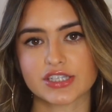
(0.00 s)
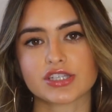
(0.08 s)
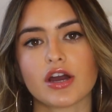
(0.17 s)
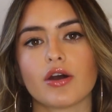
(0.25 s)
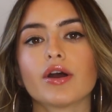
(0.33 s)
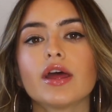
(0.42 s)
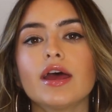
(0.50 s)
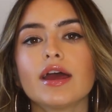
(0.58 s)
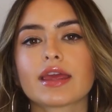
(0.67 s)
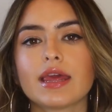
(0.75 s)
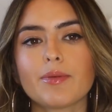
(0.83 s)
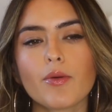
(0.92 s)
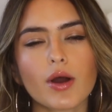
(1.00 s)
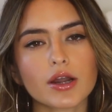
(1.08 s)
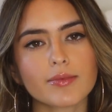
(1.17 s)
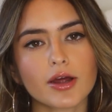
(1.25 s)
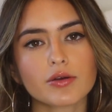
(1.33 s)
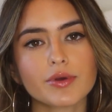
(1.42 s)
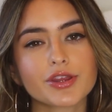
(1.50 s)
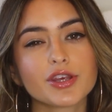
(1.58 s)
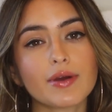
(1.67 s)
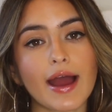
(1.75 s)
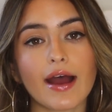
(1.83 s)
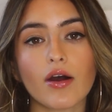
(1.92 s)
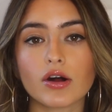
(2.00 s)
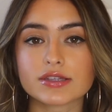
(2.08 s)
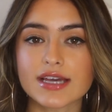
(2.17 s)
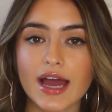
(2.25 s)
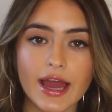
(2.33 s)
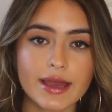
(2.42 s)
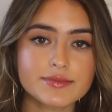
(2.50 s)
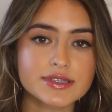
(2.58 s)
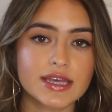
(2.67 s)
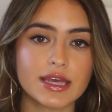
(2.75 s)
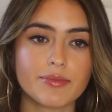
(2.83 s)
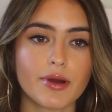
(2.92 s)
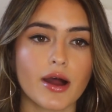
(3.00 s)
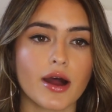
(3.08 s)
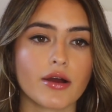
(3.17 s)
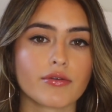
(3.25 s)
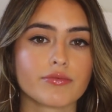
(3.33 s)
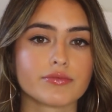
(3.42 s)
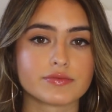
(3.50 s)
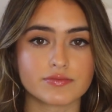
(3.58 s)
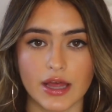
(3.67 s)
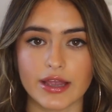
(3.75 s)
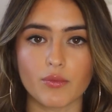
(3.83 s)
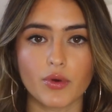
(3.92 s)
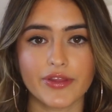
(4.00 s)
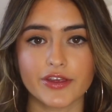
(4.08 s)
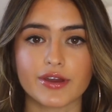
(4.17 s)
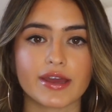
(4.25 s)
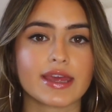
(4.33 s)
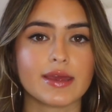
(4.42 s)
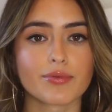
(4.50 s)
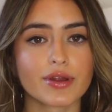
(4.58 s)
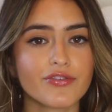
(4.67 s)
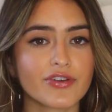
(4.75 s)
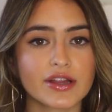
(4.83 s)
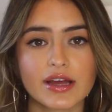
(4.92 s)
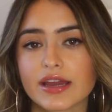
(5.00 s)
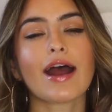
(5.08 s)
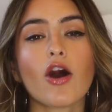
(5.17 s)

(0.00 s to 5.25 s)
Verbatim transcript: So keep a water bottle with you at all times, keep a like one that you can keep refilling.